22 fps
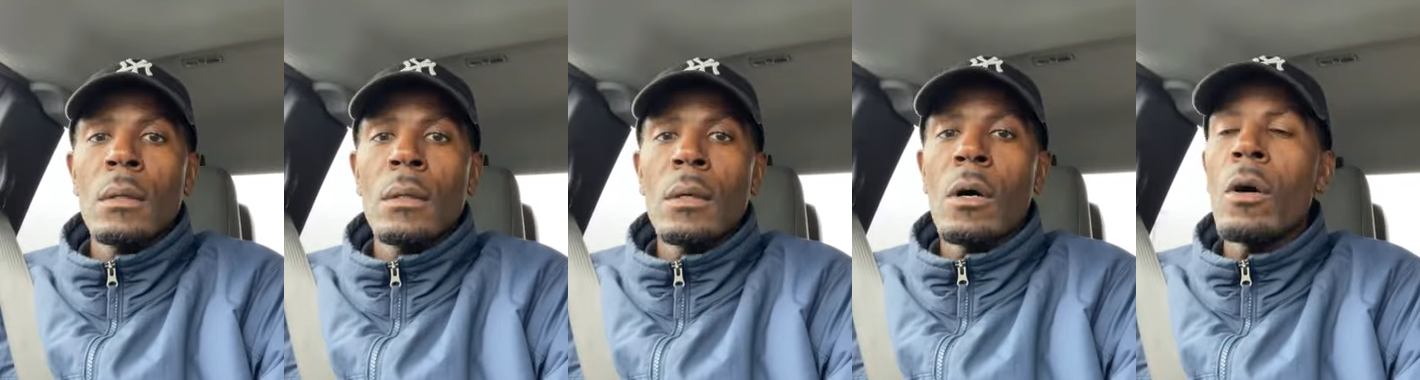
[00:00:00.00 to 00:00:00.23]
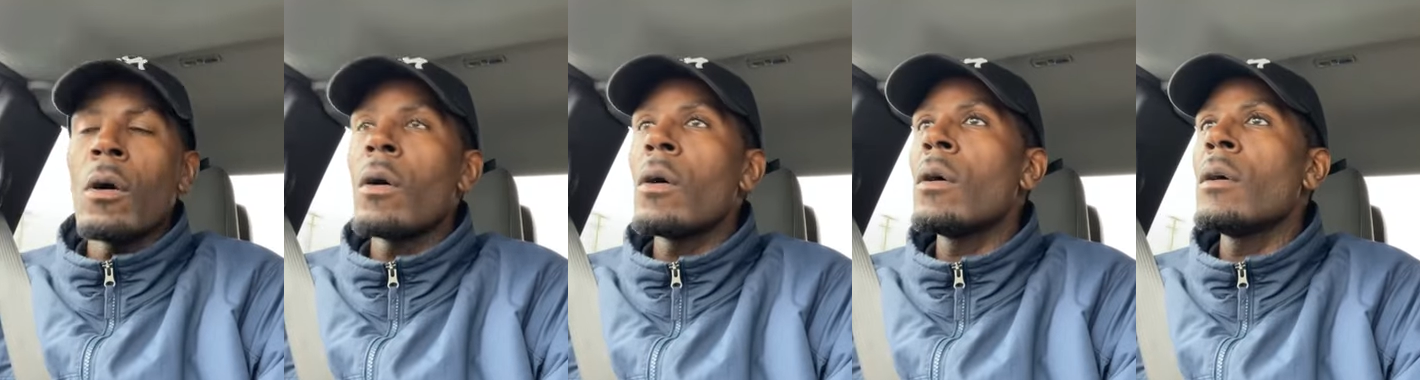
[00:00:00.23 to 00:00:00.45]

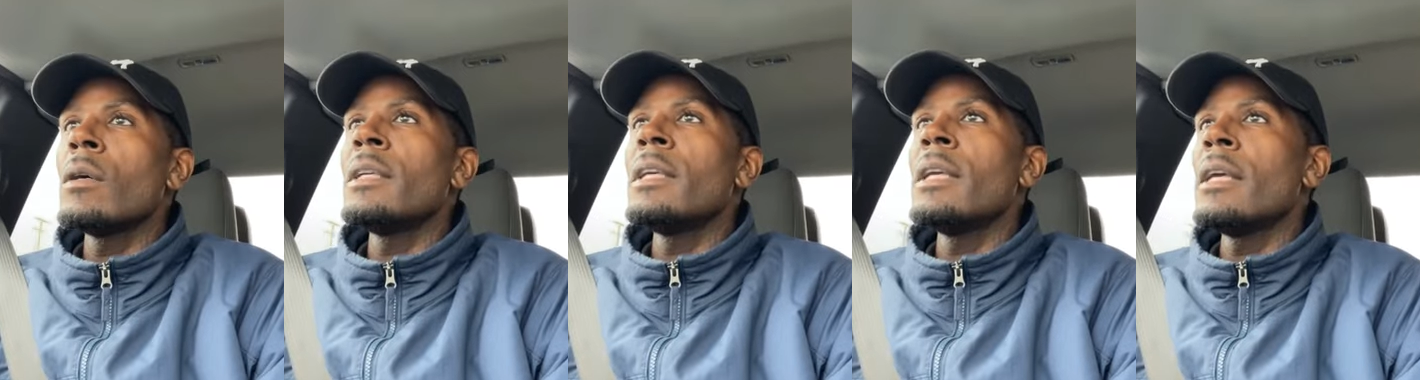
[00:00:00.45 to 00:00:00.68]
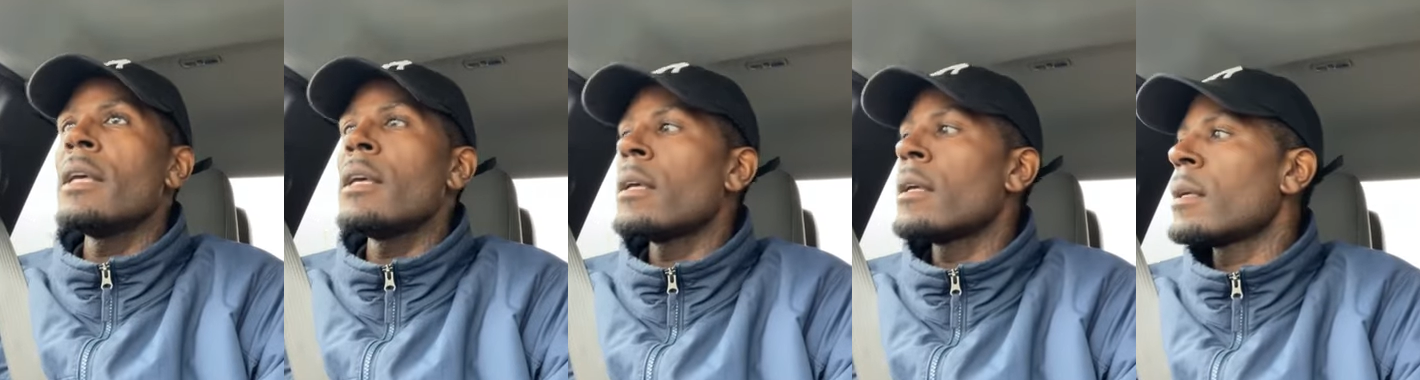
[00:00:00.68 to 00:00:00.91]
all
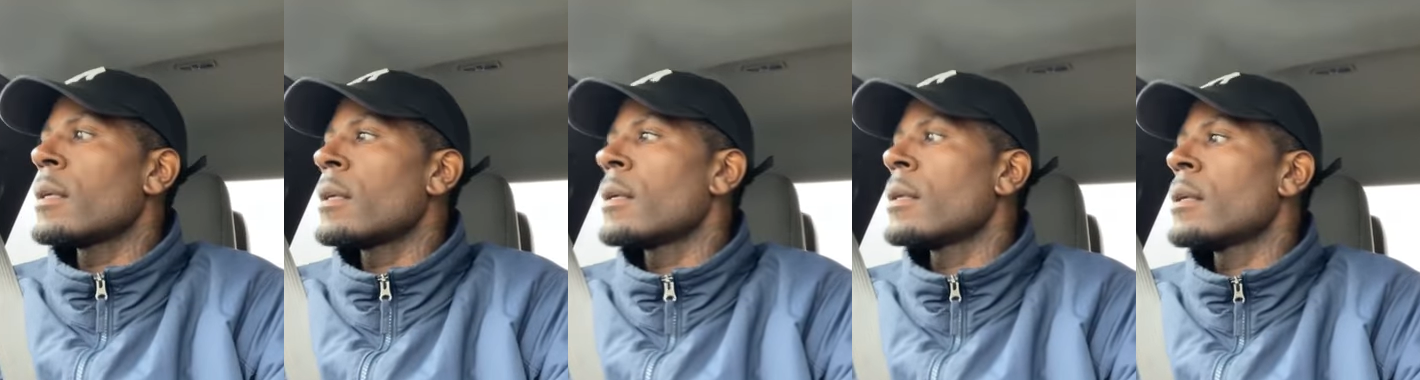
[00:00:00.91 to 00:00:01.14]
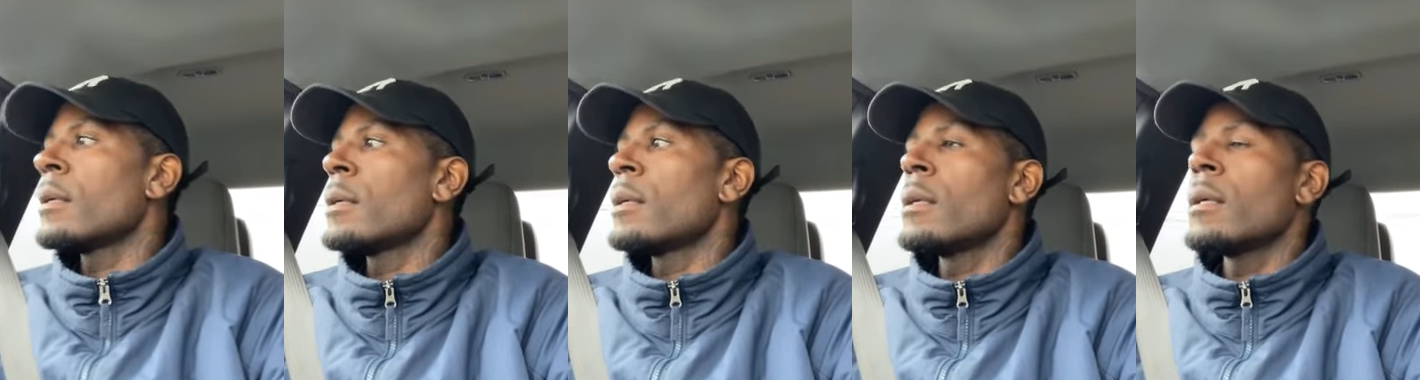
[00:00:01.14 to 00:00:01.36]
year
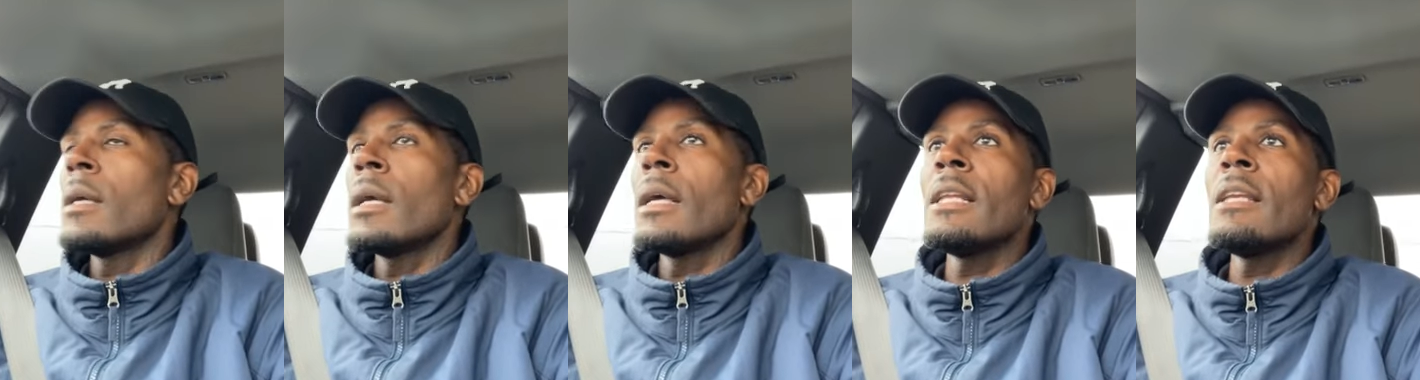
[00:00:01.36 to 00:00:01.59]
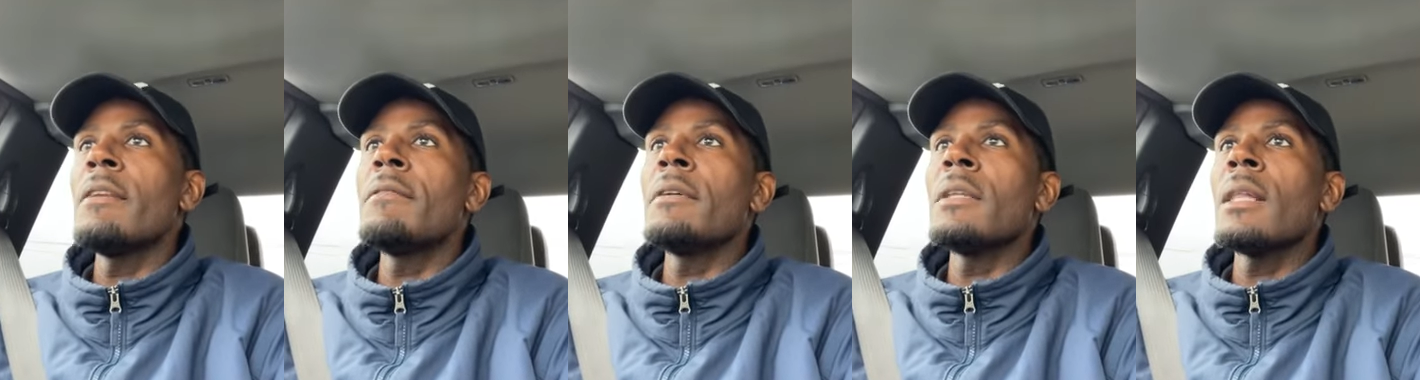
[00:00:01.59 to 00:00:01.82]

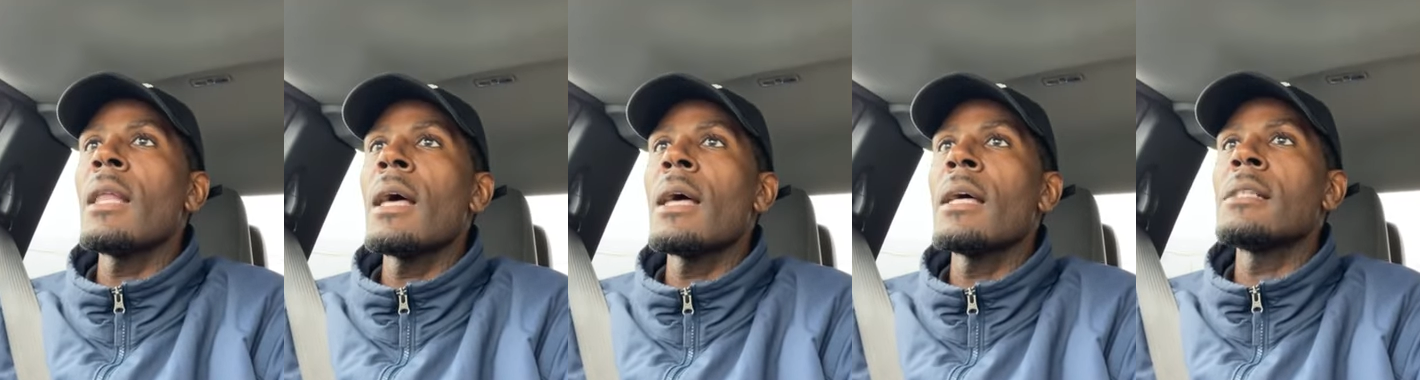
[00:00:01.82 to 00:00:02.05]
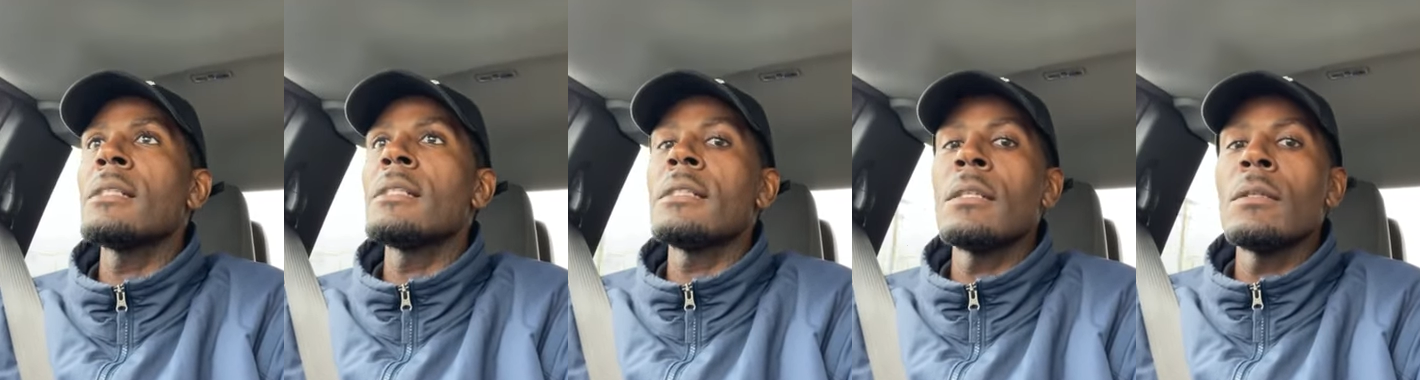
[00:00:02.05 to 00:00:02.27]
and even
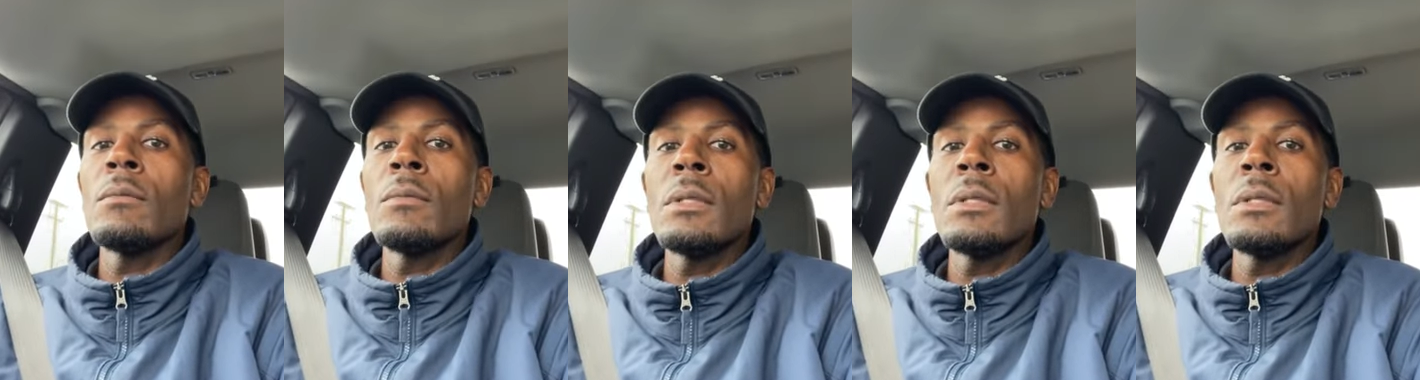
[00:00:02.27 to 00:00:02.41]
last year,